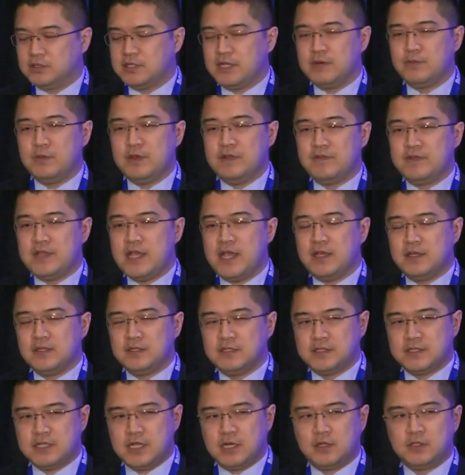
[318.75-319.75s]
and we've taken
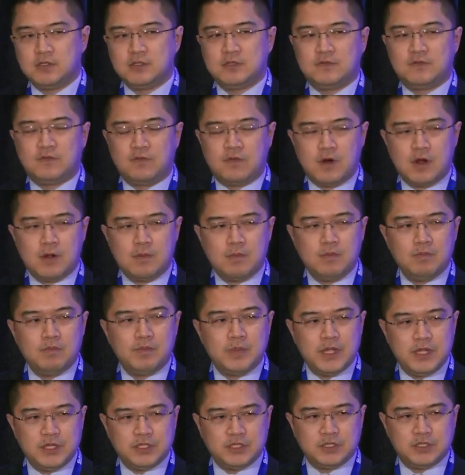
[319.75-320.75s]
cells from
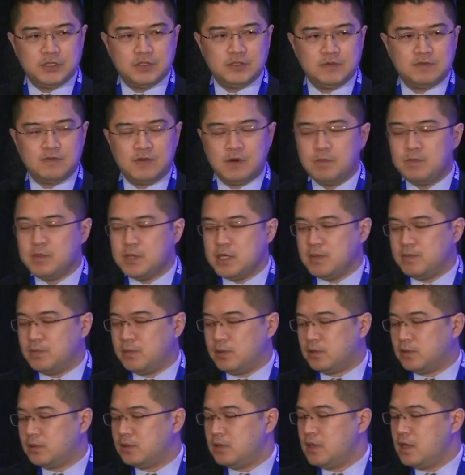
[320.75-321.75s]
patients, from
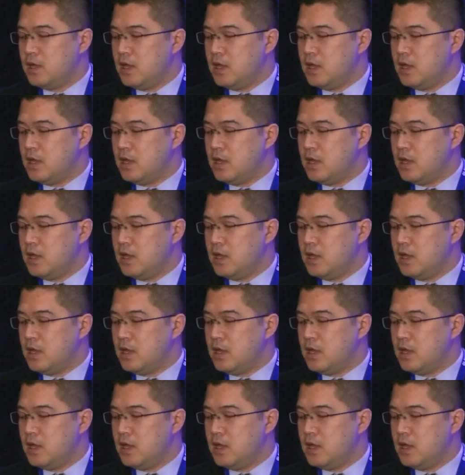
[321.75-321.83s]
people,